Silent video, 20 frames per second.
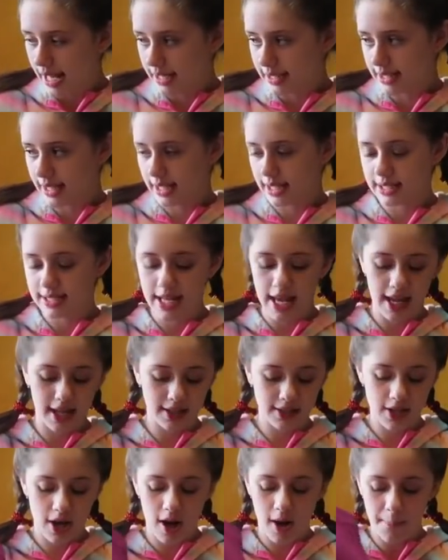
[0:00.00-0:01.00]
It's like
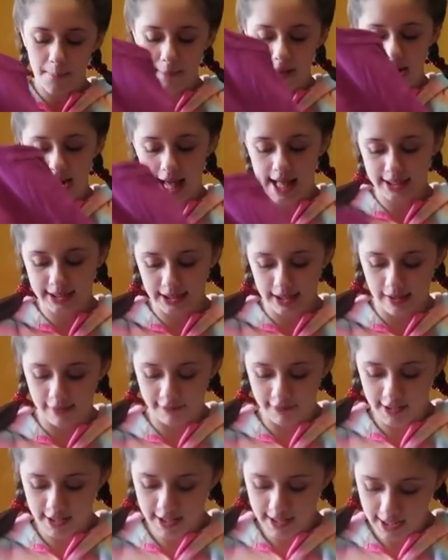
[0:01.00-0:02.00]
tank top and I
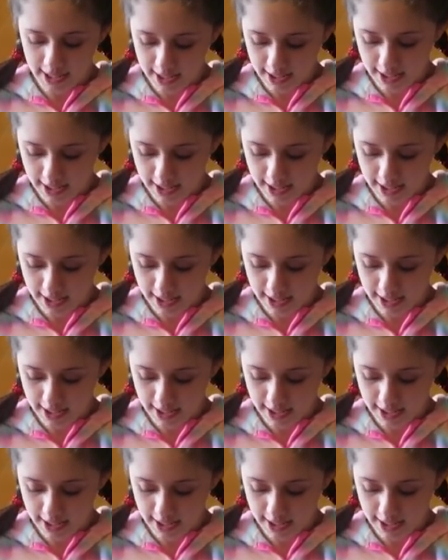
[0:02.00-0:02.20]
love it.